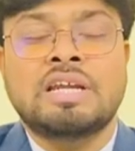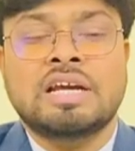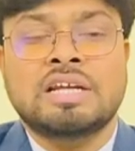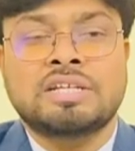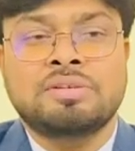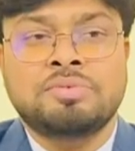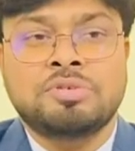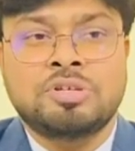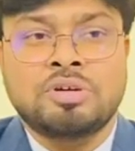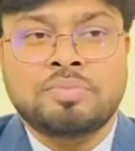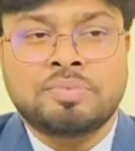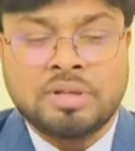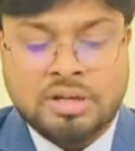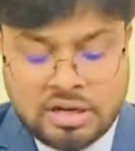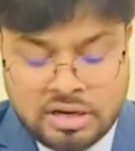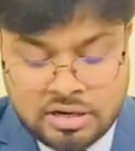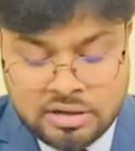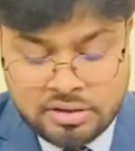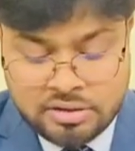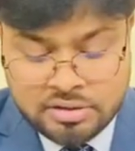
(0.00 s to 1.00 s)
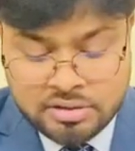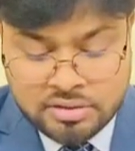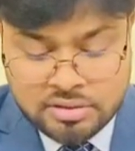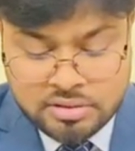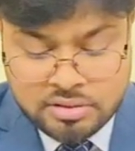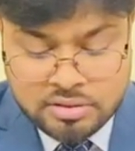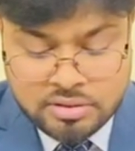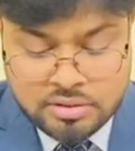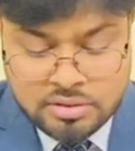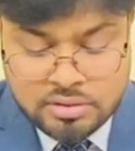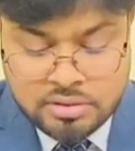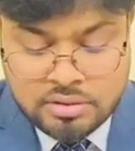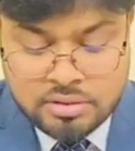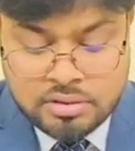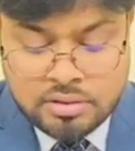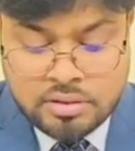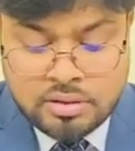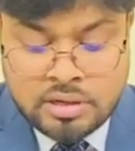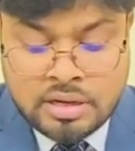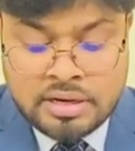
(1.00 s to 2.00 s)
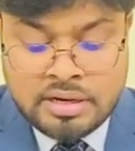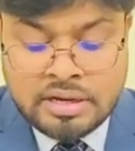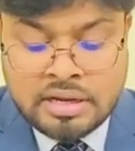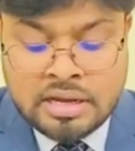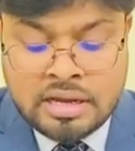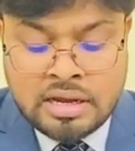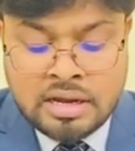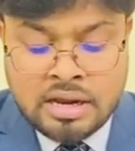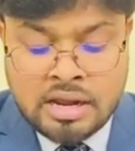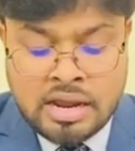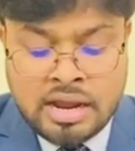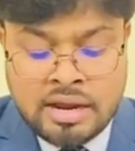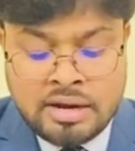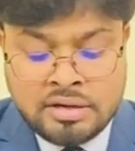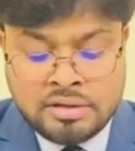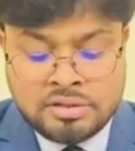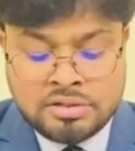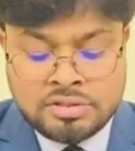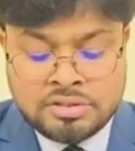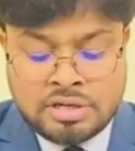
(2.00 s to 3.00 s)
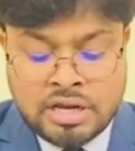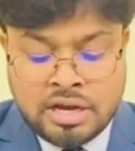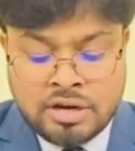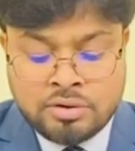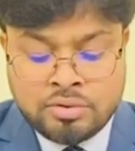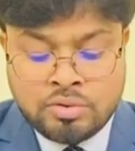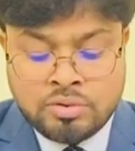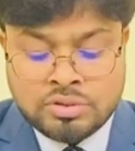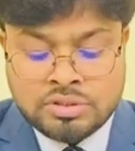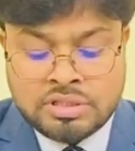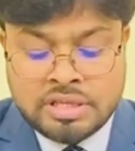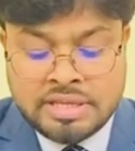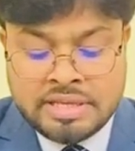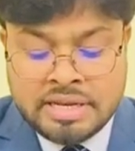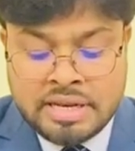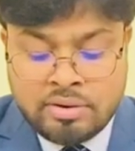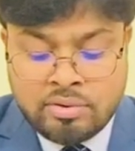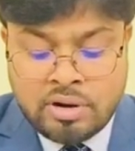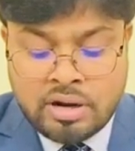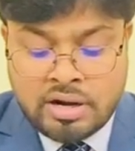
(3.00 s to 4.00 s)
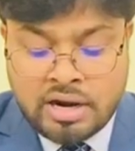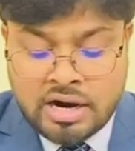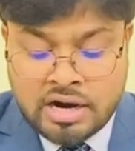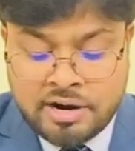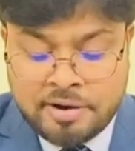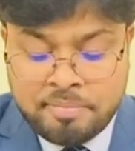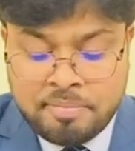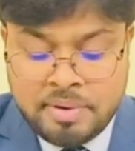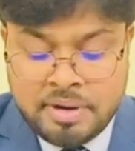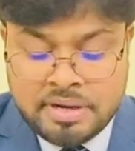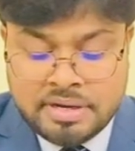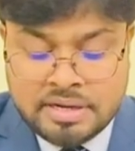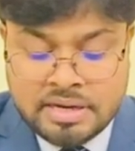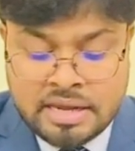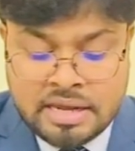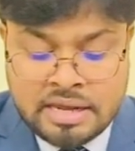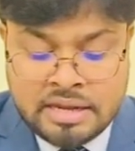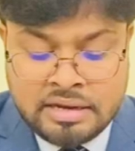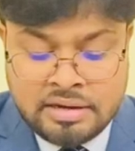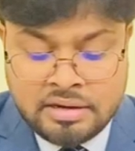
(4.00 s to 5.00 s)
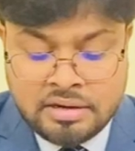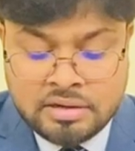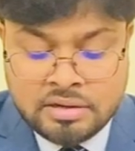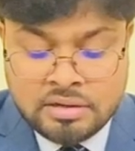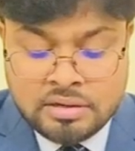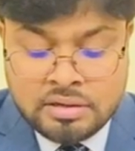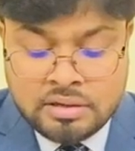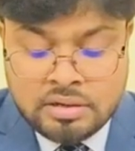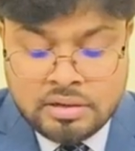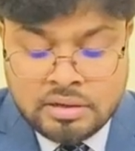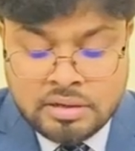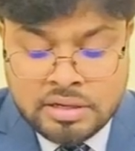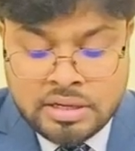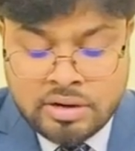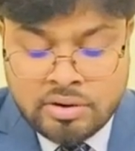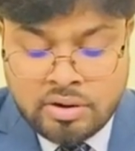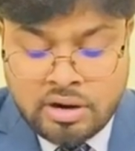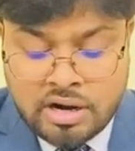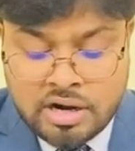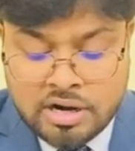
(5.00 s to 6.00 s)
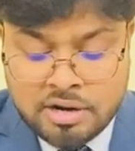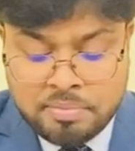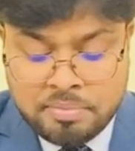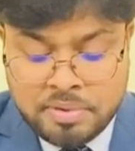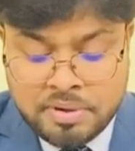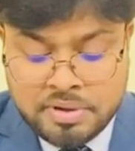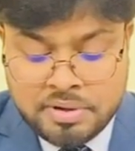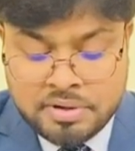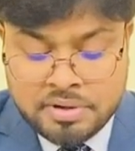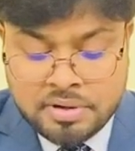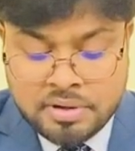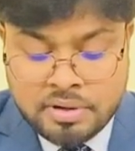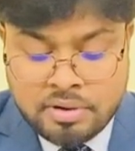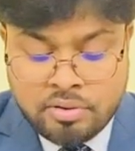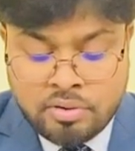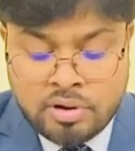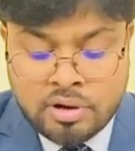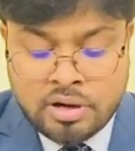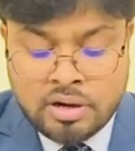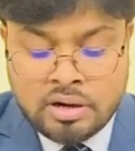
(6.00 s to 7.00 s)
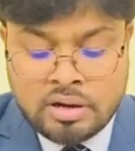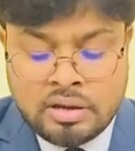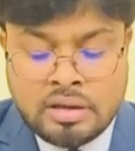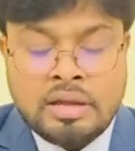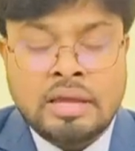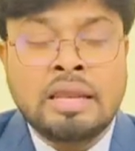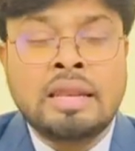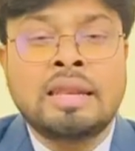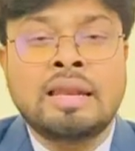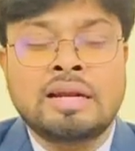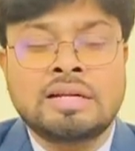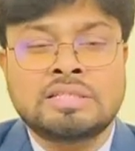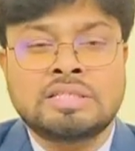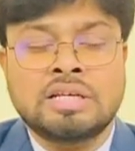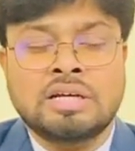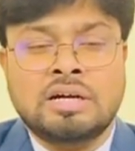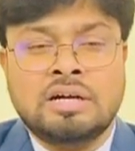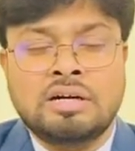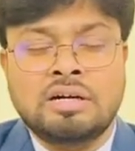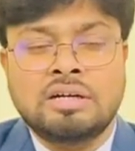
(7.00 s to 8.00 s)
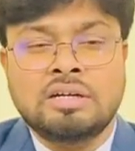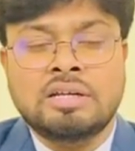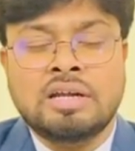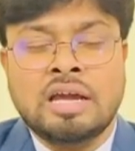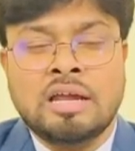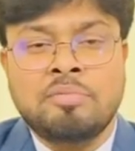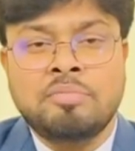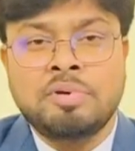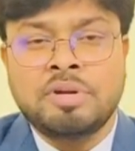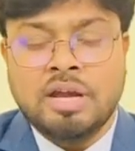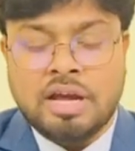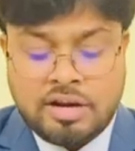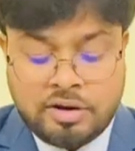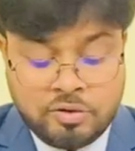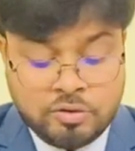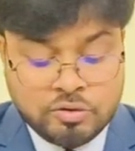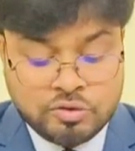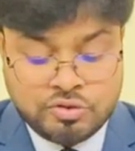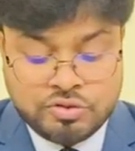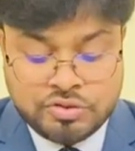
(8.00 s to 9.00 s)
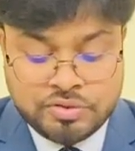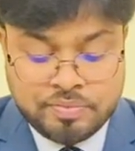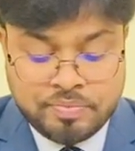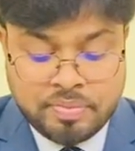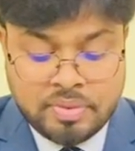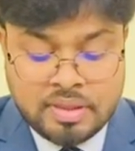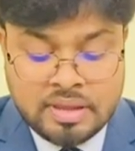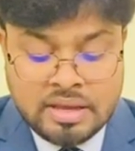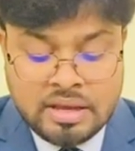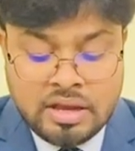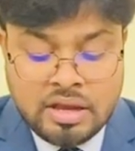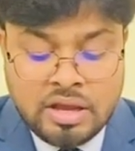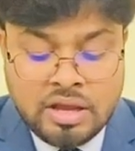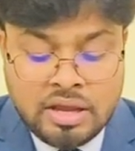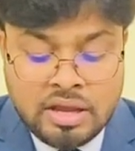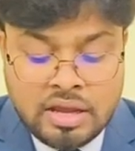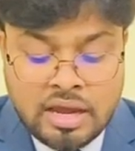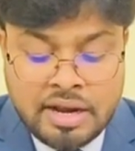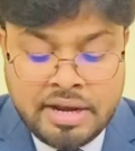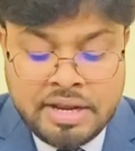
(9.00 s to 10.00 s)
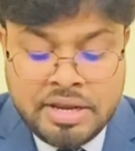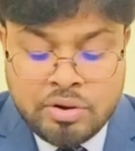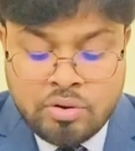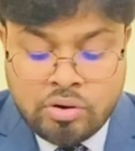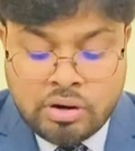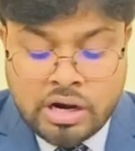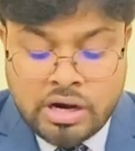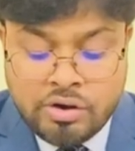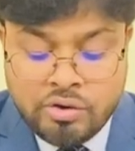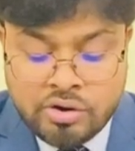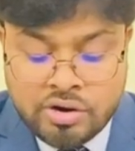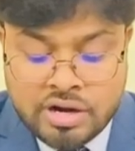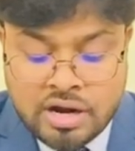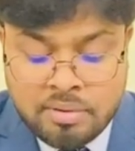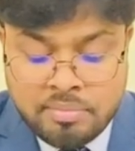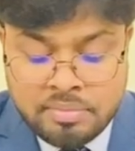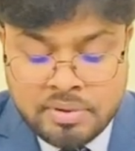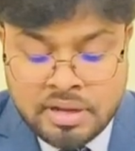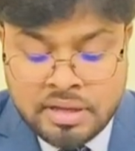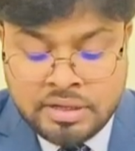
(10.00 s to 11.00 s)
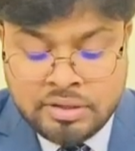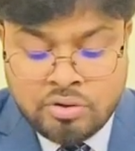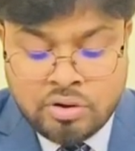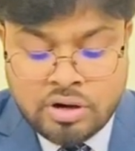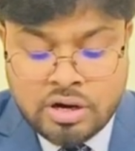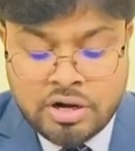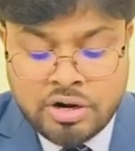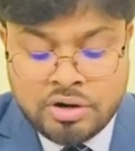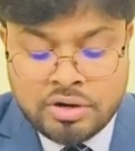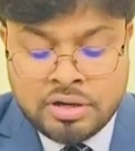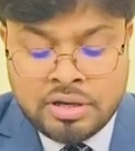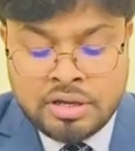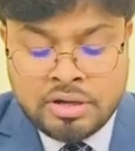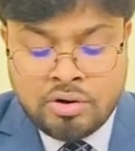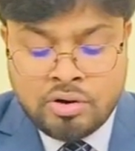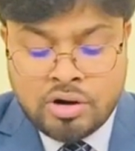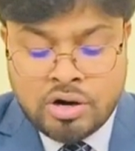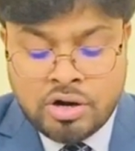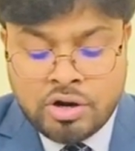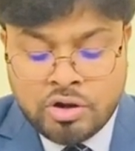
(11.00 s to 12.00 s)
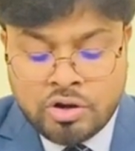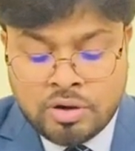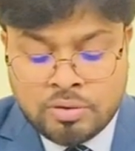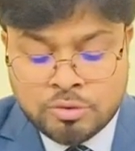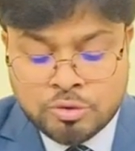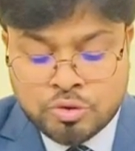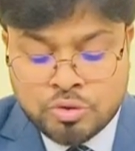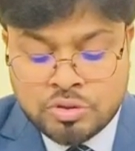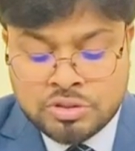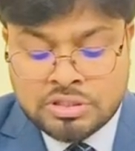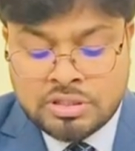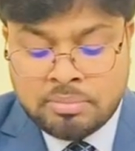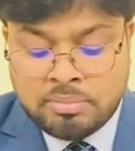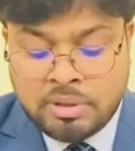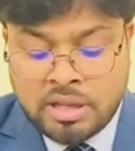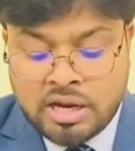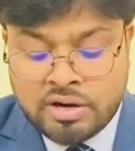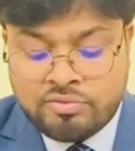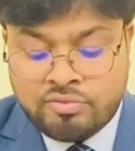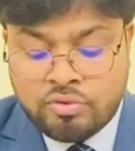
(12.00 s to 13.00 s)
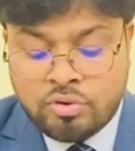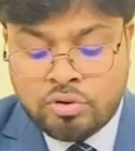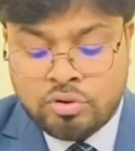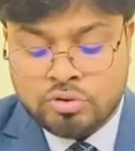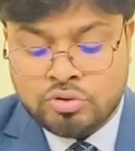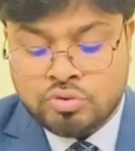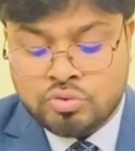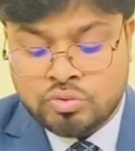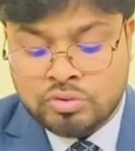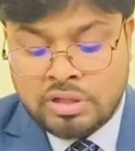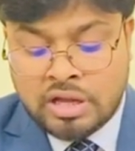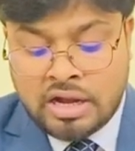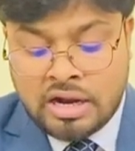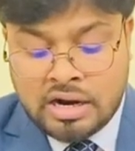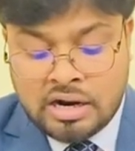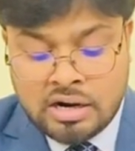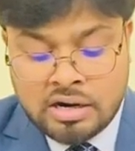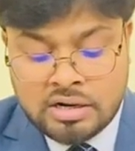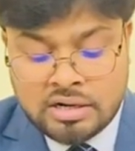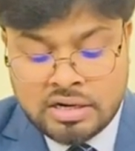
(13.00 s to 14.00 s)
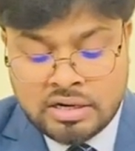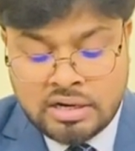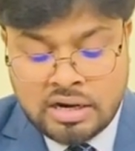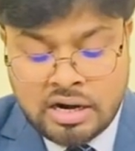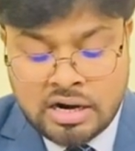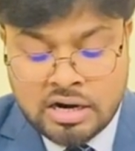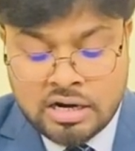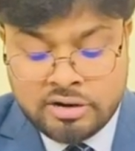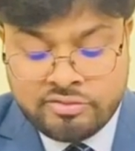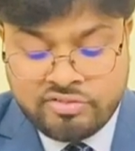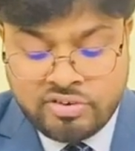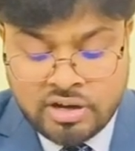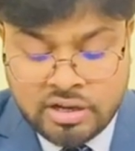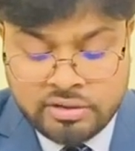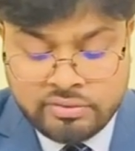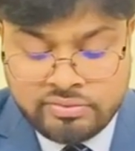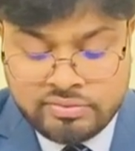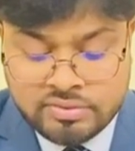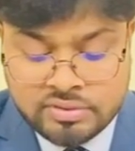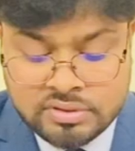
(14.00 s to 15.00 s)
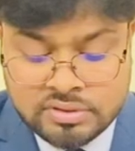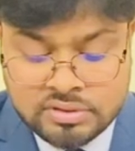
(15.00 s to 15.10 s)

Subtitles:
activity of the heart and diagnose the irregular heartbeat, and irregular heartbeat or enlarge the heart can be diagnosed. And echocardiogram shows the blood flow through the heart and heart valve,